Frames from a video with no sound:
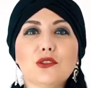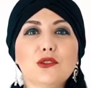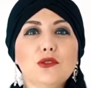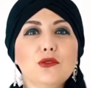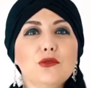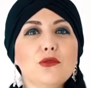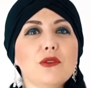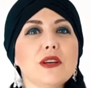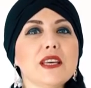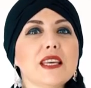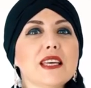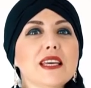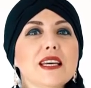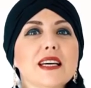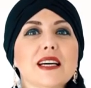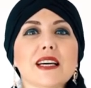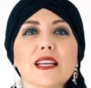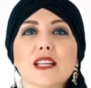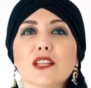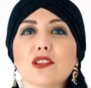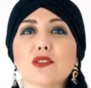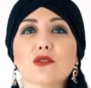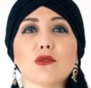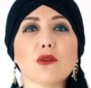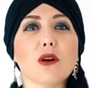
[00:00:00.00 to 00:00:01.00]
Spirits
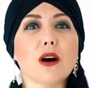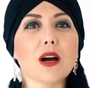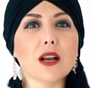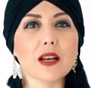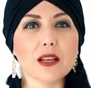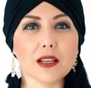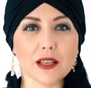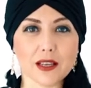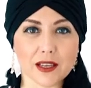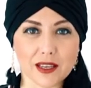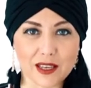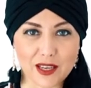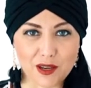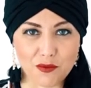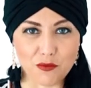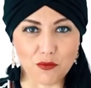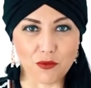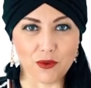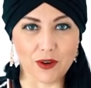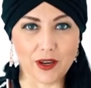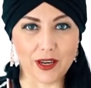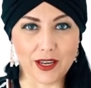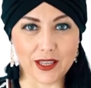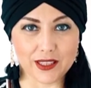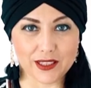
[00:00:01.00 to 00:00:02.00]
of ritual
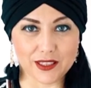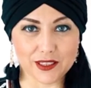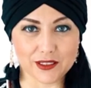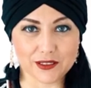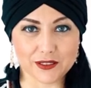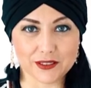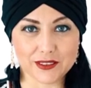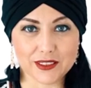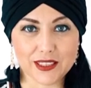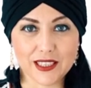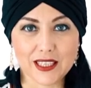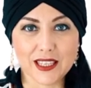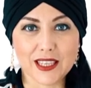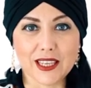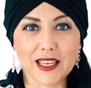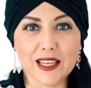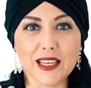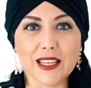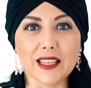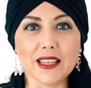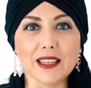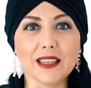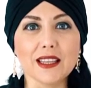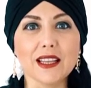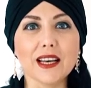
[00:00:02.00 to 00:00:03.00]
amulets
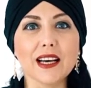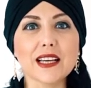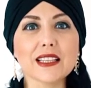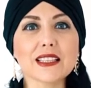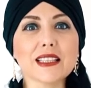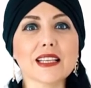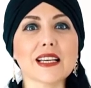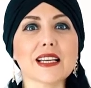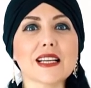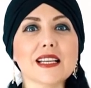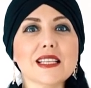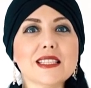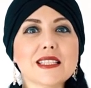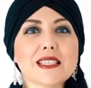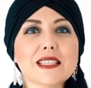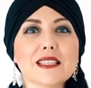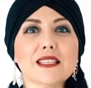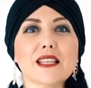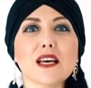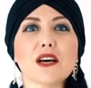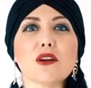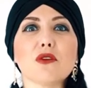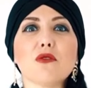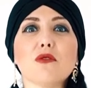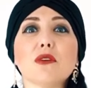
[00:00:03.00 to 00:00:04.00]
contacted for opening
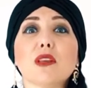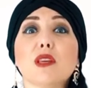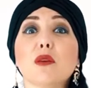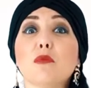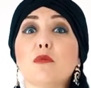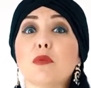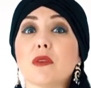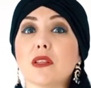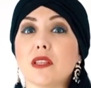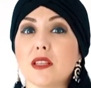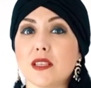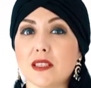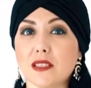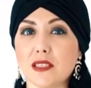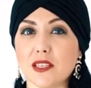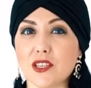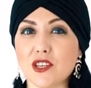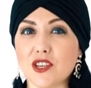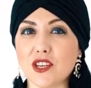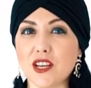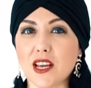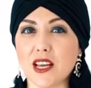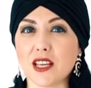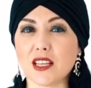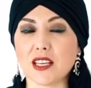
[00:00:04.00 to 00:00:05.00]
the road of
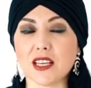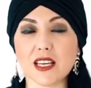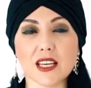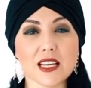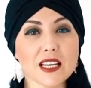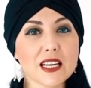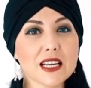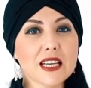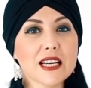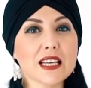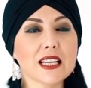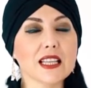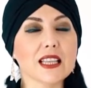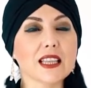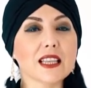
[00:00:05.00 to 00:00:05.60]
predestination